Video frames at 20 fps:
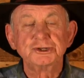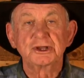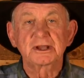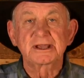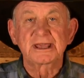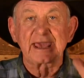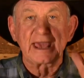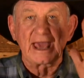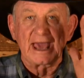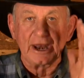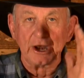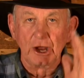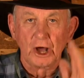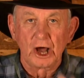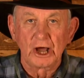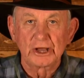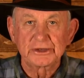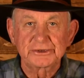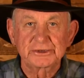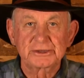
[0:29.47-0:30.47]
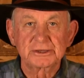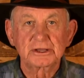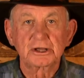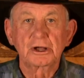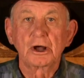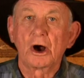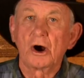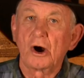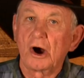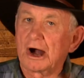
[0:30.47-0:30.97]
You cannot
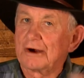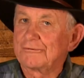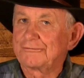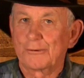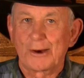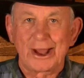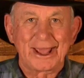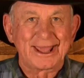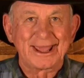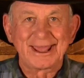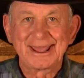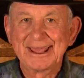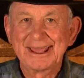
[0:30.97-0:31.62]
go halfway.